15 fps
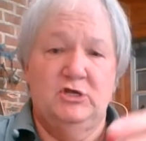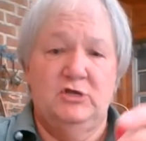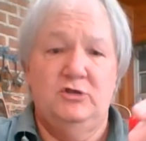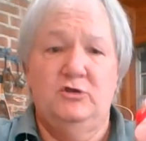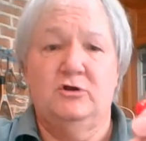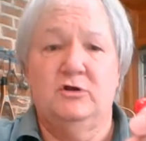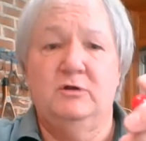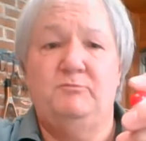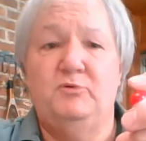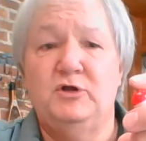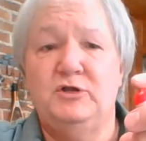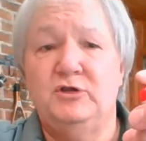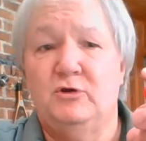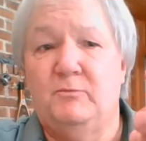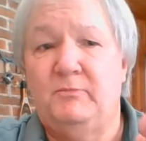you're going to
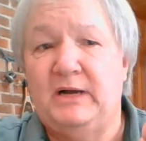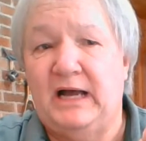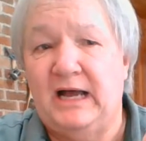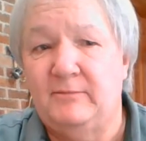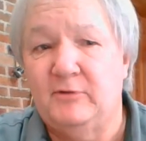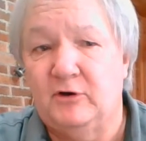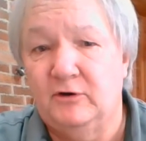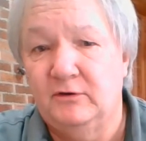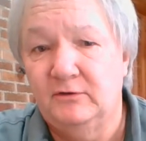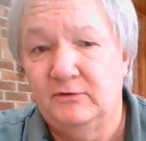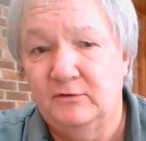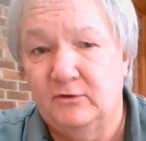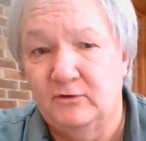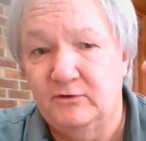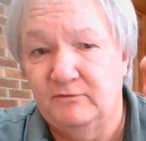put your bobber
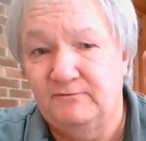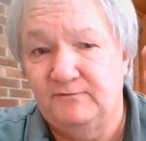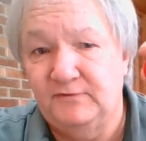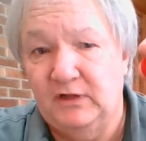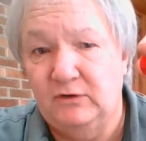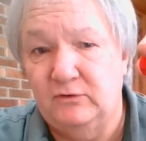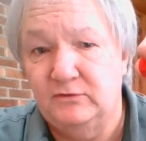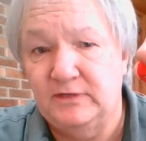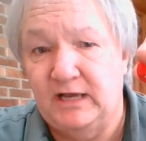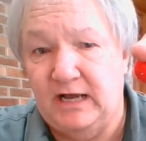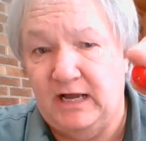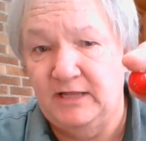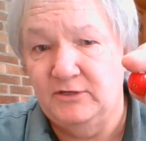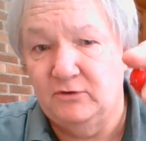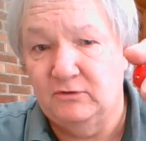or your float
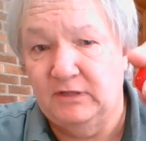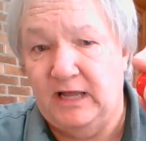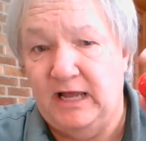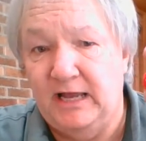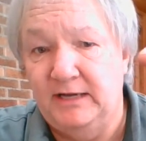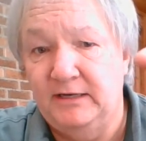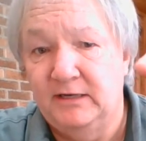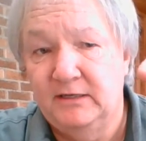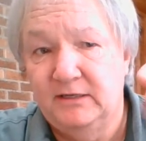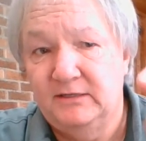on your line.